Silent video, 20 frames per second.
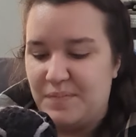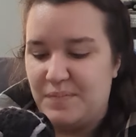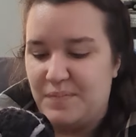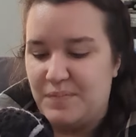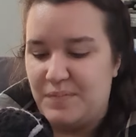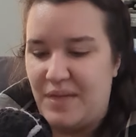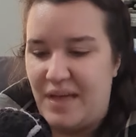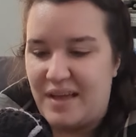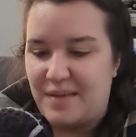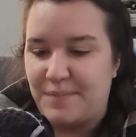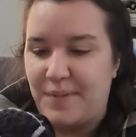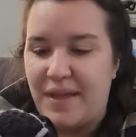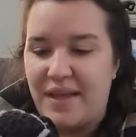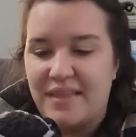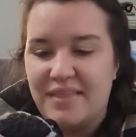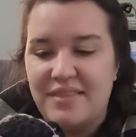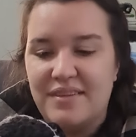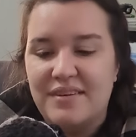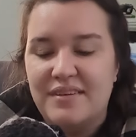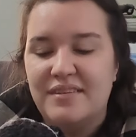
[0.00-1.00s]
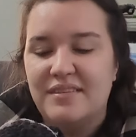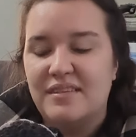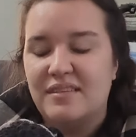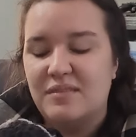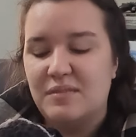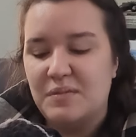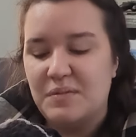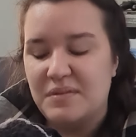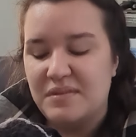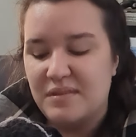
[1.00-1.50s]
Black Panther. This
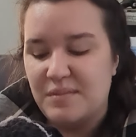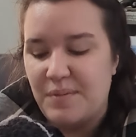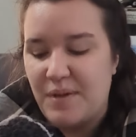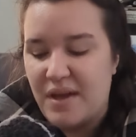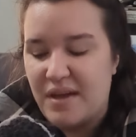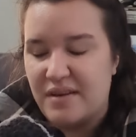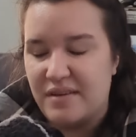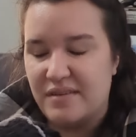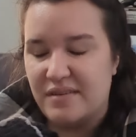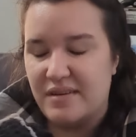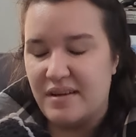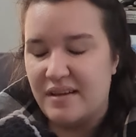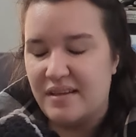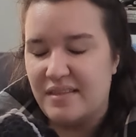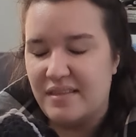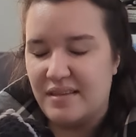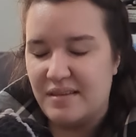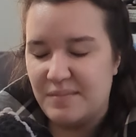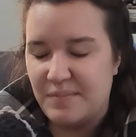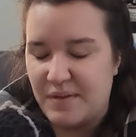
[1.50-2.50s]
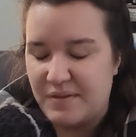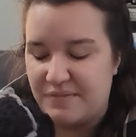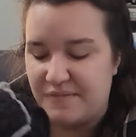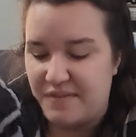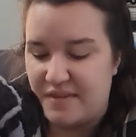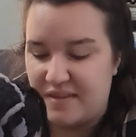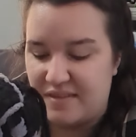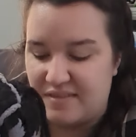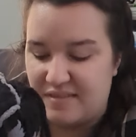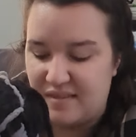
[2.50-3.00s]
one was a pattern, I think, by
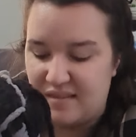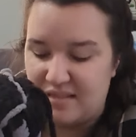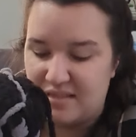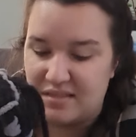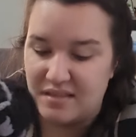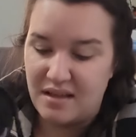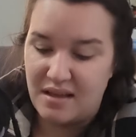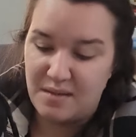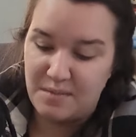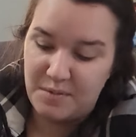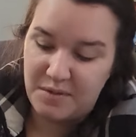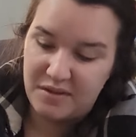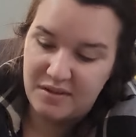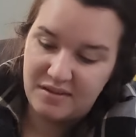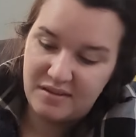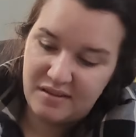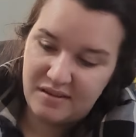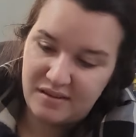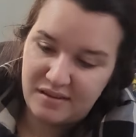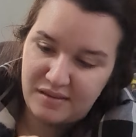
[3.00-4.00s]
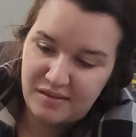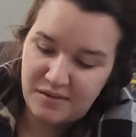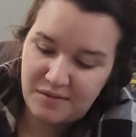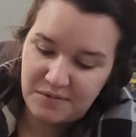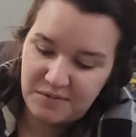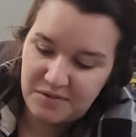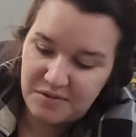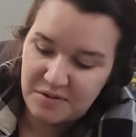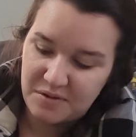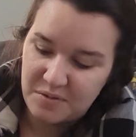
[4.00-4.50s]
Fancy Llama on
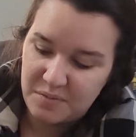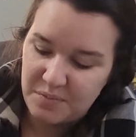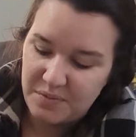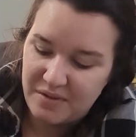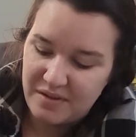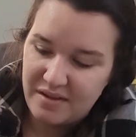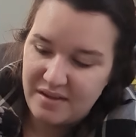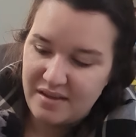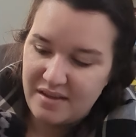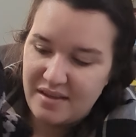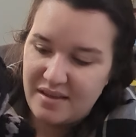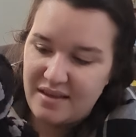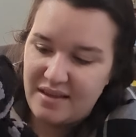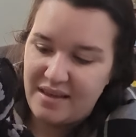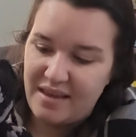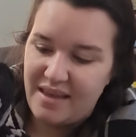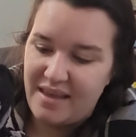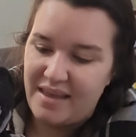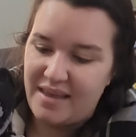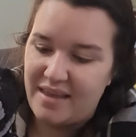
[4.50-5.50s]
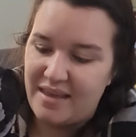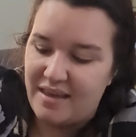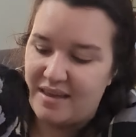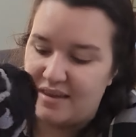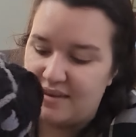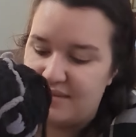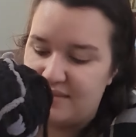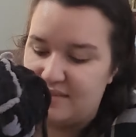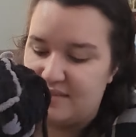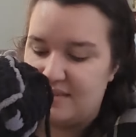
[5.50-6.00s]
YouTube,
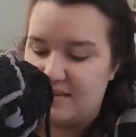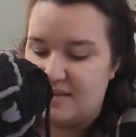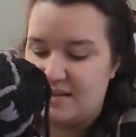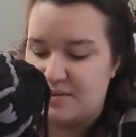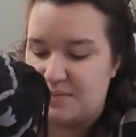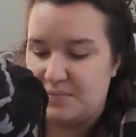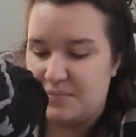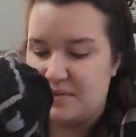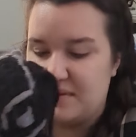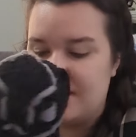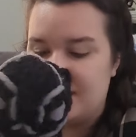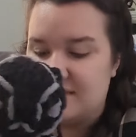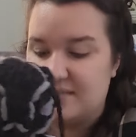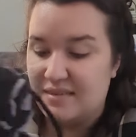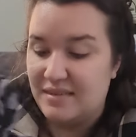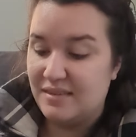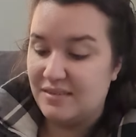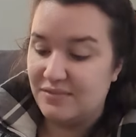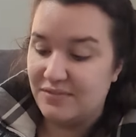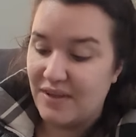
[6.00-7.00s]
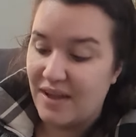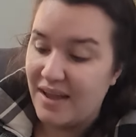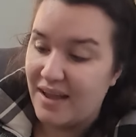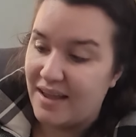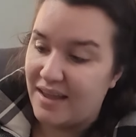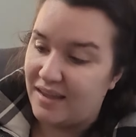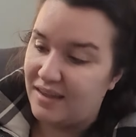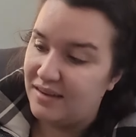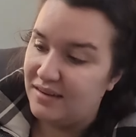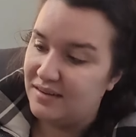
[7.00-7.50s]
and it's
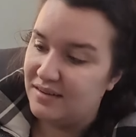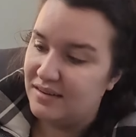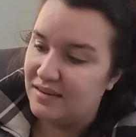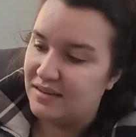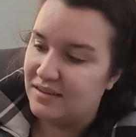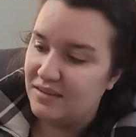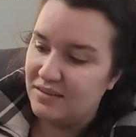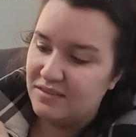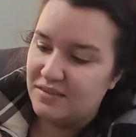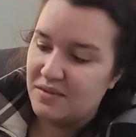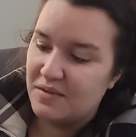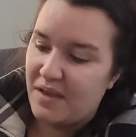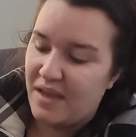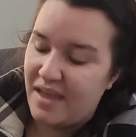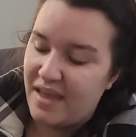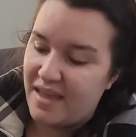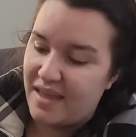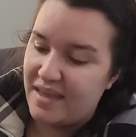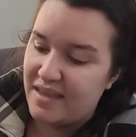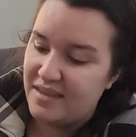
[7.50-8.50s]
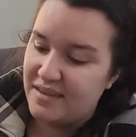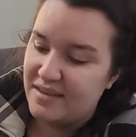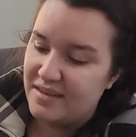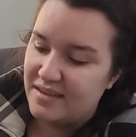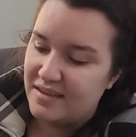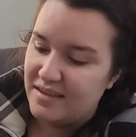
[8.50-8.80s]
fine. It looks okay.